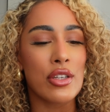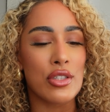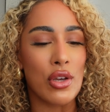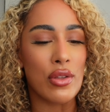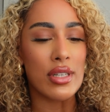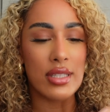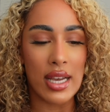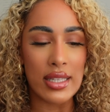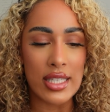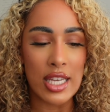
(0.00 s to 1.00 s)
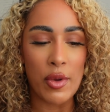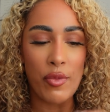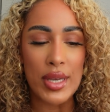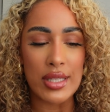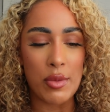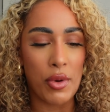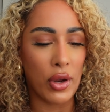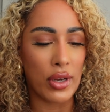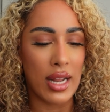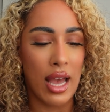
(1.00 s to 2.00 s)
So the design team have basically
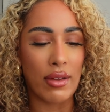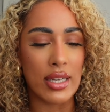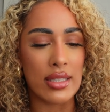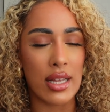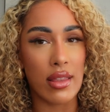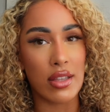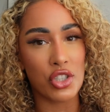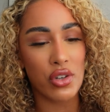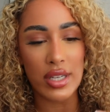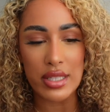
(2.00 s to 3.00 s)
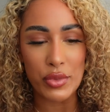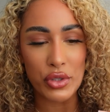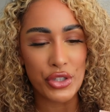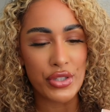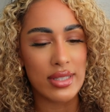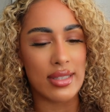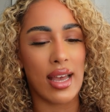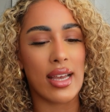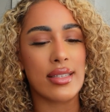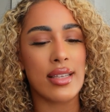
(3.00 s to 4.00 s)
broken down and said that the shrug is more true to
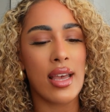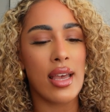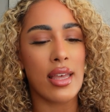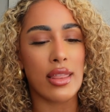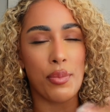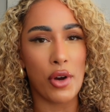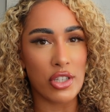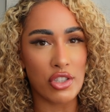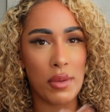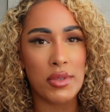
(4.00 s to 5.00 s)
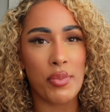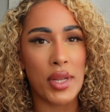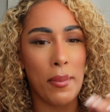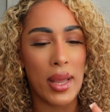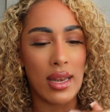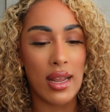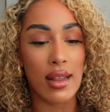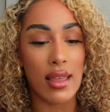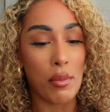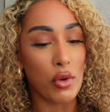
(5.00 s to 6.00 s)
size, The bra straps have been
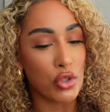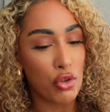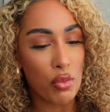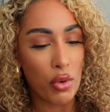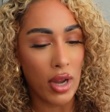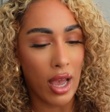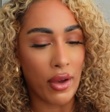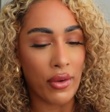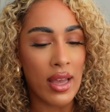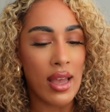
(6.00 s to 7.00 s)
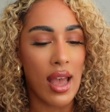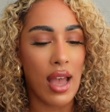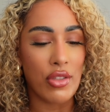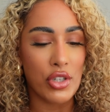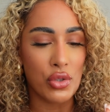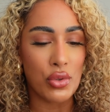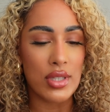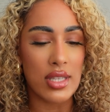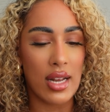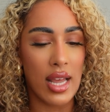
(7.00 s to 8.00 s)
amended, they are more durable now, and the
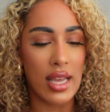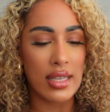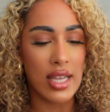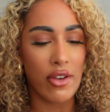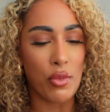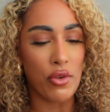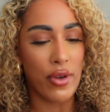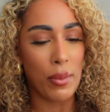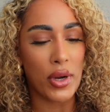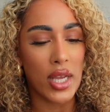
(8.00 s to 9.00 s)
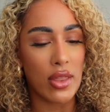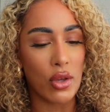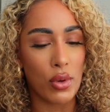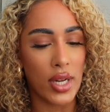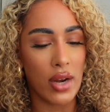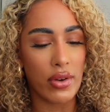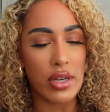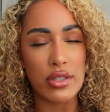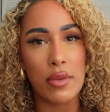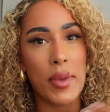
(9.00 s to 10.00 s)
shorts and leggings have more fabric in the quad
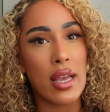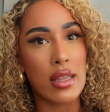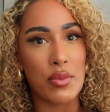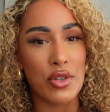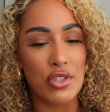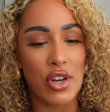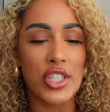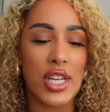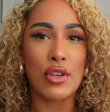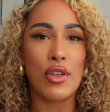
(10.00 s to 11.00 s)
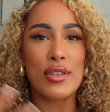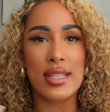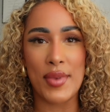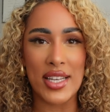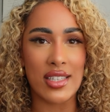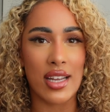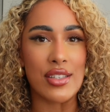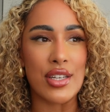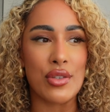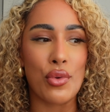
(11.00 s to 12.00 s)
area, so making them more stretchy. So those are the main
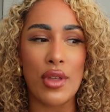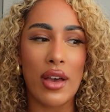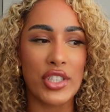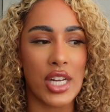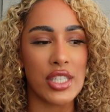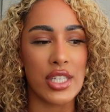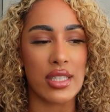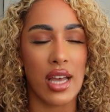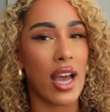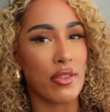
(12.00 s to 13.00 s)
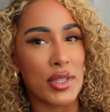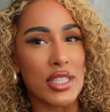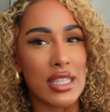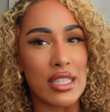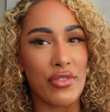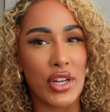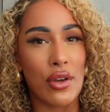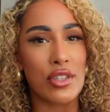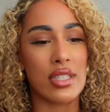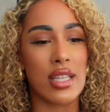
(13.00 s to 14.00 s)
changes. All the other changes that I've mentioned in this
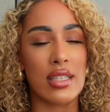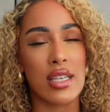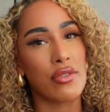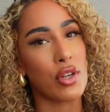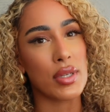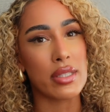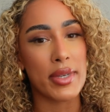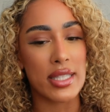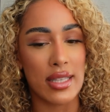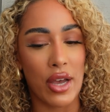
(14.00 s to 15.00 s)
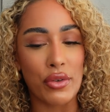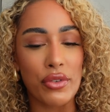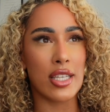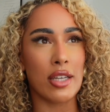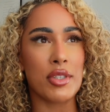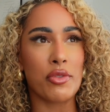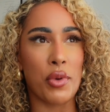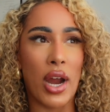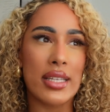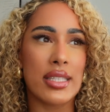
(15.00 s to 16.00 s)
video, just things I've noticed myself. In terms of
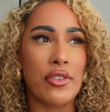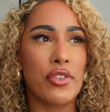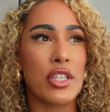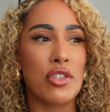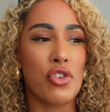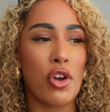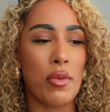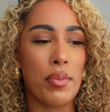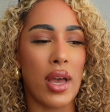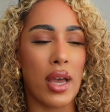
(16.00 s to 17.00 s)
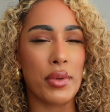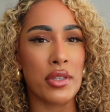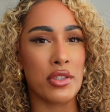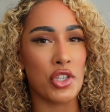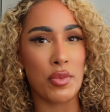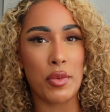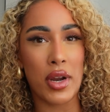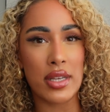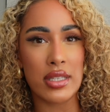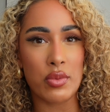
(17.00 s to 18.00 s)
pricing for this drop, I would assume the
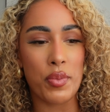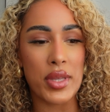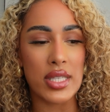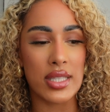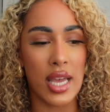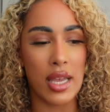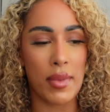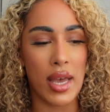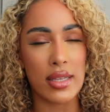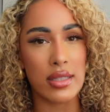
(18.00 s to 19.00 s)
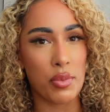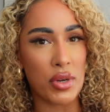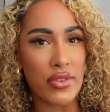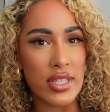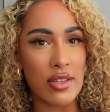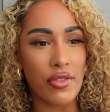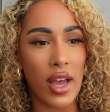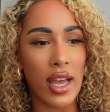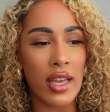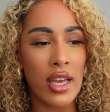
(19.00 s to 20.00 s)
prices would be the same as the previous
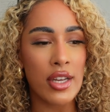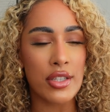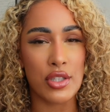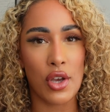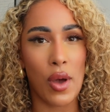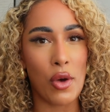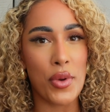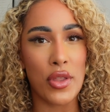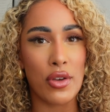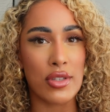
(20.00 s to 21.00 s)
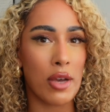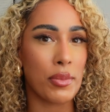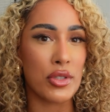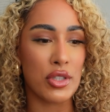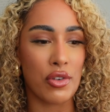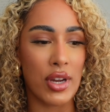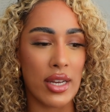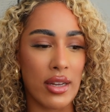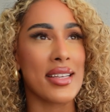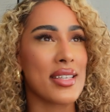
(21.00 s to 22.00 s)
Defy, so I'll put those up on
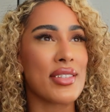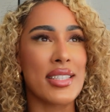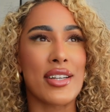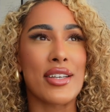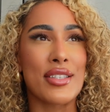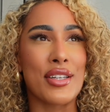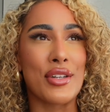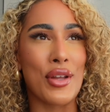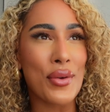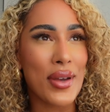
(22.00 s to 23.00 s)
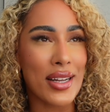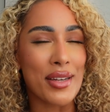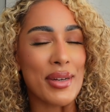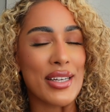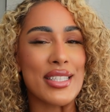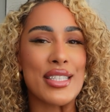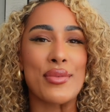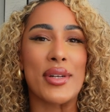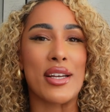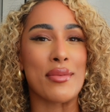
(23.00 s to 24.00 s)
screen. Guys, there are dead ass no color
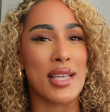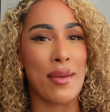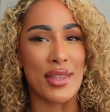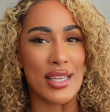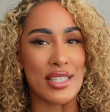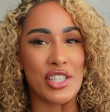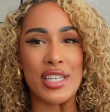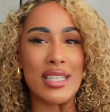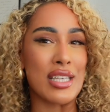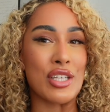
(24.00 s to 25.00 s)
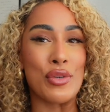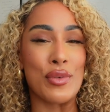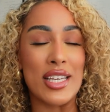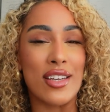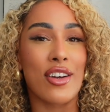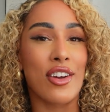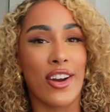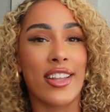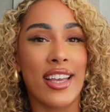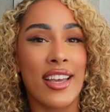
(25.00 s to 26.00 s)
comparisons when it comes to Amethyst. She is a unique
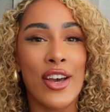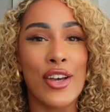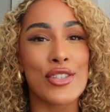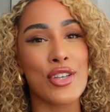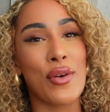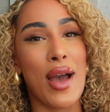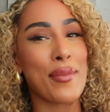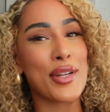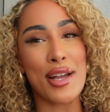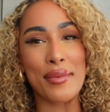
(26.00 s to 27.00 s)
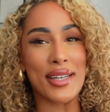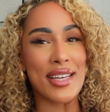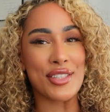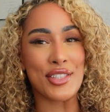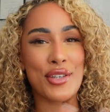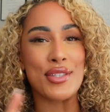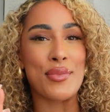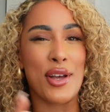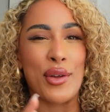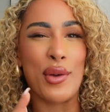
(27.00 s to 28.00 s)
girly. So I'm only coming in here to show you
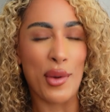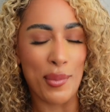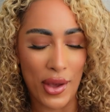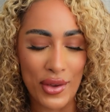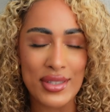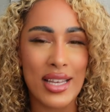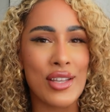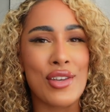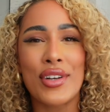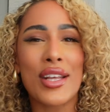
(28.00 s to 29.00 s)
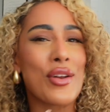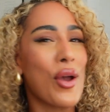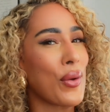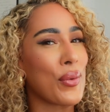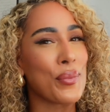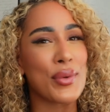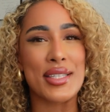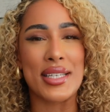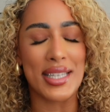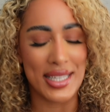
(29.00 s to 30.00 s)
some color combos, and you already know what
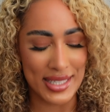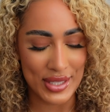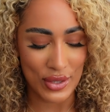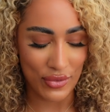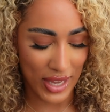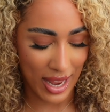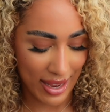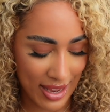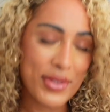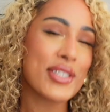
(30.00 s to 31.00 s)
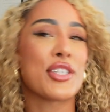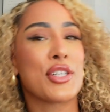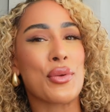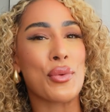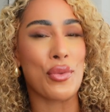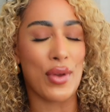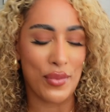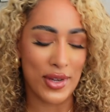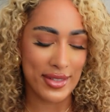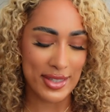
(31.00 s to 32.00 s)
it's going to consist of, okay? I'm just going to show you all three
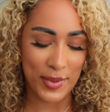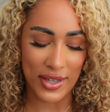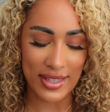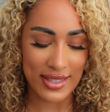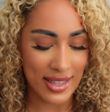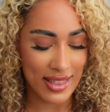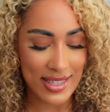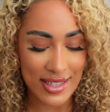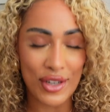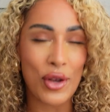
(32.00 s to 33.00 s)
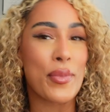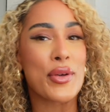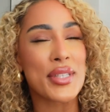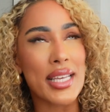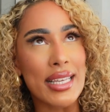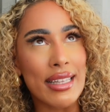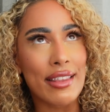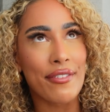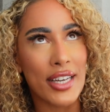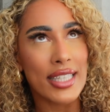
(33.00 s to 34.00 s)
at once because these color combos eat
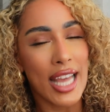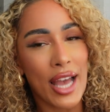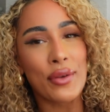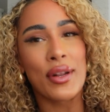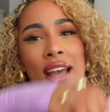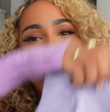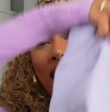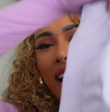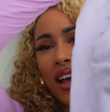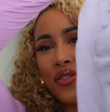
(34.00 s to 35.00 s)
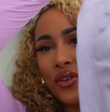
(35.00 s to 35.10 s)
the fuck down. I have